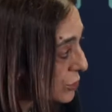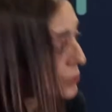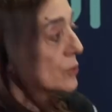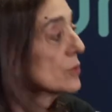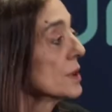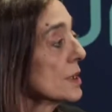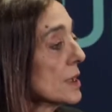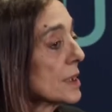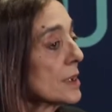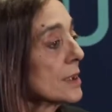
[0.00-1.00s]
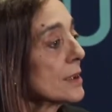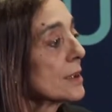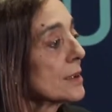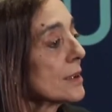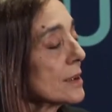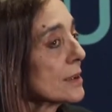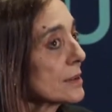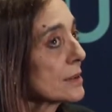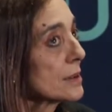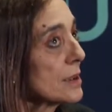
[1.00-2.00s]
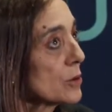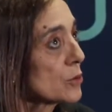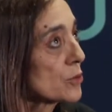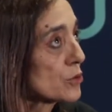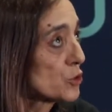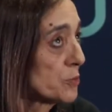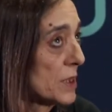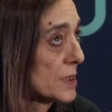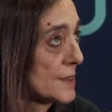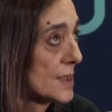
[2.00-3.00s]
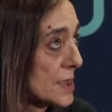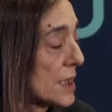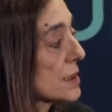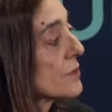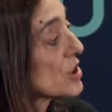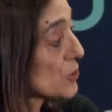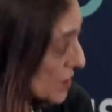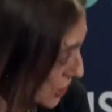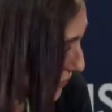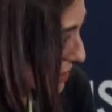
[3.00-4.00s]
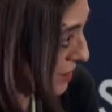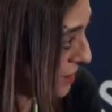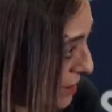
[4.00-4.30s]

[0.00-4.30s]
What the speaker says: Once again, an absolute slogan, which I